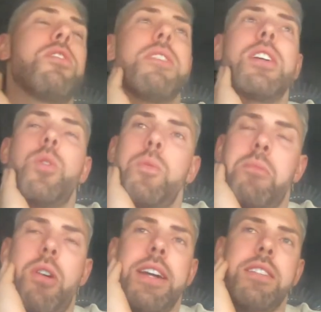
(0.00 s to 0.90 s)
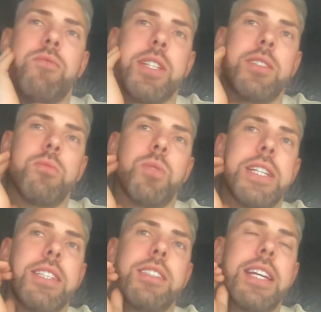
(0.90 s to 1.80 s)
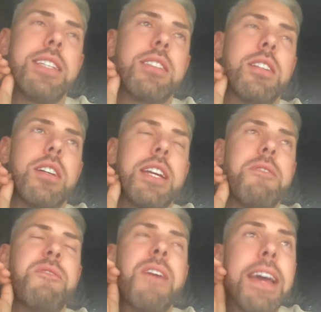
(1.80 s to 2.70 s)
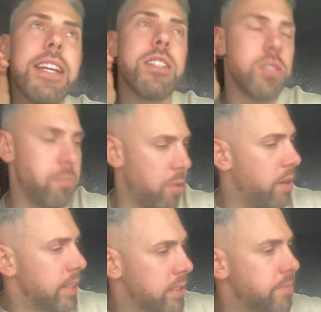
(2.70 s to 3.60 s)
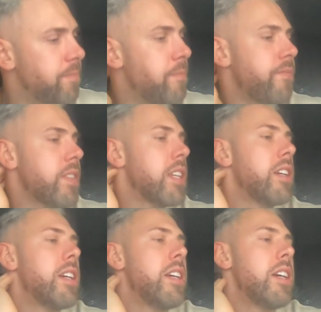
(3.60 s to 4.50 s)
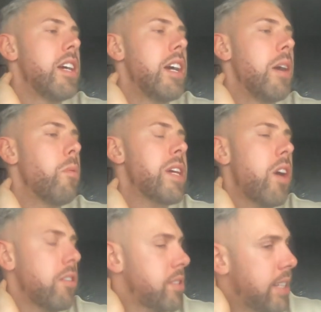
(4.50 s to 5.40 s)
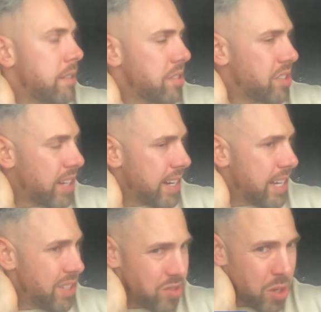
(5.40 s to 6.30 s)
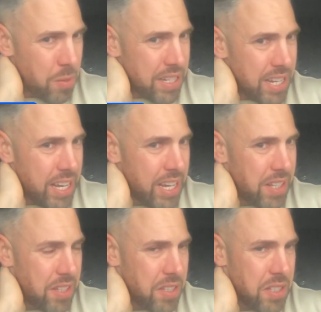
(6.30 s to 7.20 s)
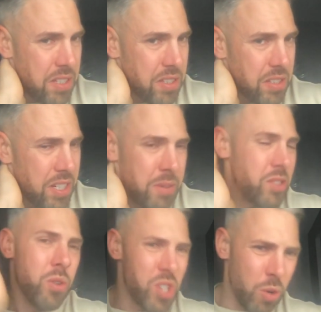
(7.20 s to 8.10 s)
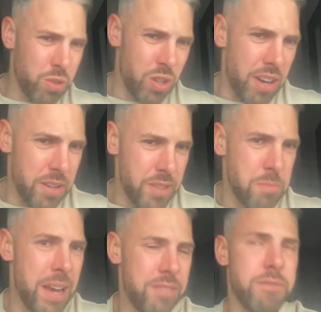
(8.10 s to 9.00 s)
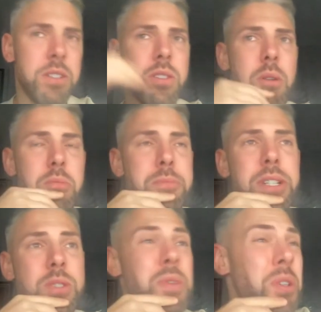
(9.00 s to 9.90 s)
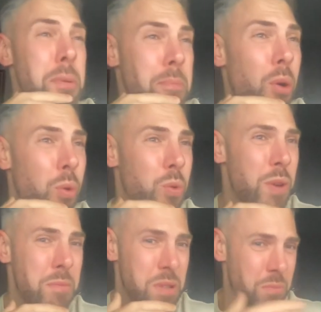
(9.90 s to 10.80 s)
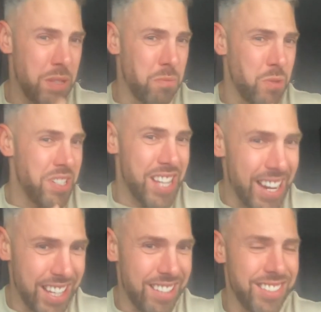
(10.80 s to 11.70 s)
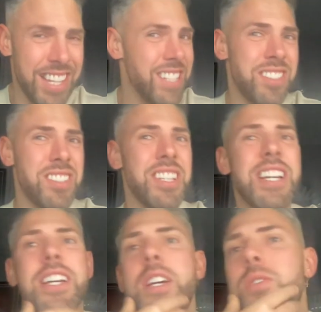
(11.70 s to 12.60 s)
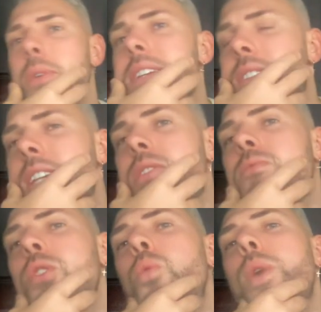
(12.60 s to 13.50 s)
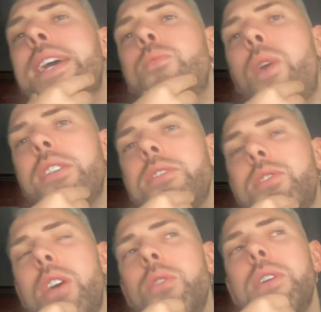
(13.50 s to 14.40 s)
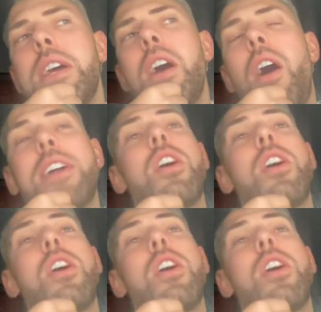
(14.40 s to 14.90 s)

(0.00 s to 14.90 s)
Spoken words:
critical of Bryan in recent weeks, is that in fairness to Bryan, we can't sit here and say he's nowhere near, he's not goal side of his man, for example, because we got the ball. We're attacking. It's a real weird one. So I